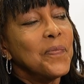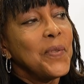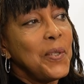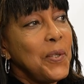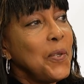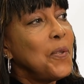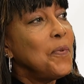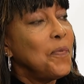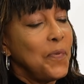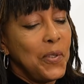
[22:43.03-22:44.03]

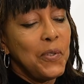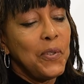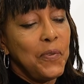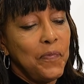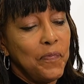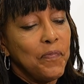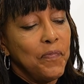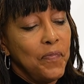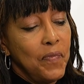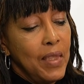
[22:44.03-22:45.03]
Good, good.
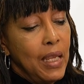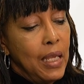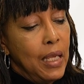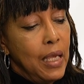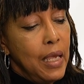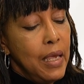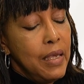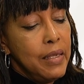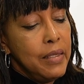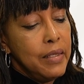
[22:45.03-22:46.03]

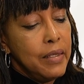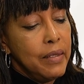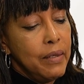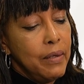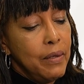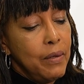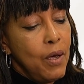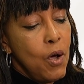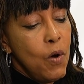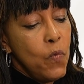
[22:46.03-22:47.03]
And
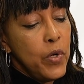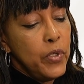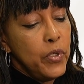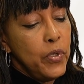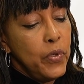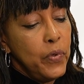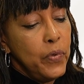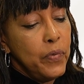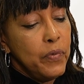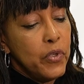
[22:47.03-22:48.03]
how would
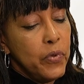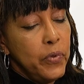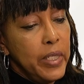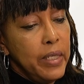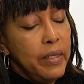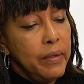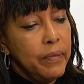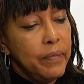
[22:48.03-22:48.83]
you, Julie,